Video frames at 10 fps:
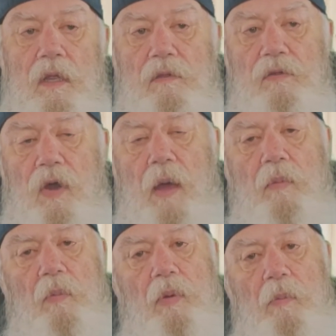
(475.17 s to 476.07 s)
So I'm
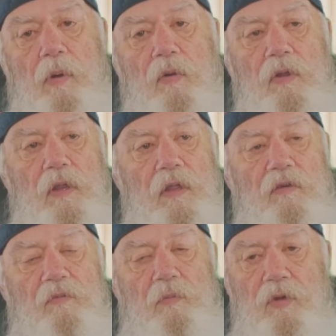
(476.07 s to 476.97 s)
a proponent
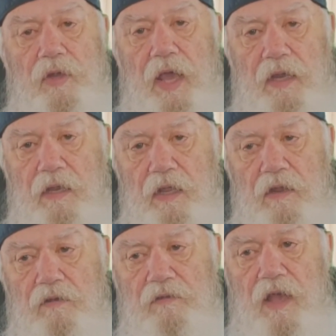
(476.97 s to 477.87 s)
of protecting
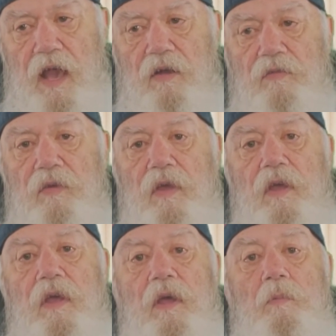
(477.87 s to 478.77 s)
yourself,
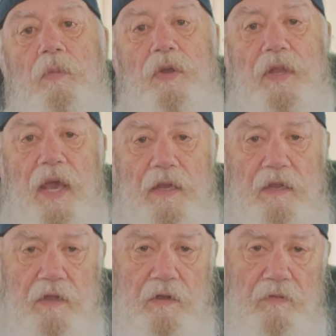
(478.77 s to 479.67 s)

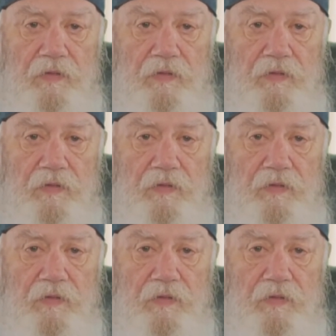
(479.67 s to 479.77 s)
protecting your